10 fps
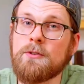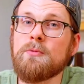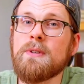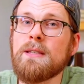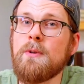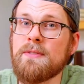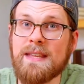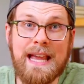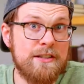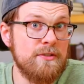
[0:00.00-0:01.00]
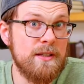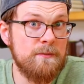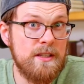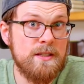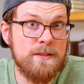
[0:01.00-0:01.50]
you really want the extra
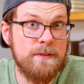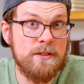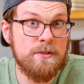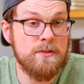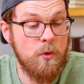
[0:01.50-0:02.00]
convenience features,